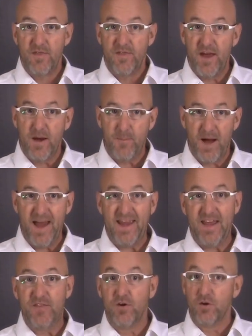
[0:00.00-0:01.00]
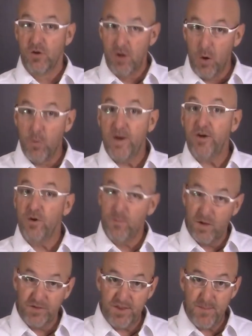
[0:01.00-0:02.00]
thereby either lowering your
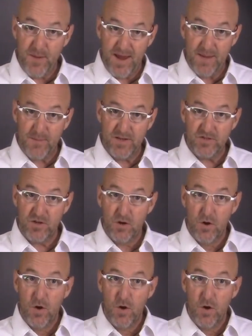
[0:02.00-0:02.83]
monthly payment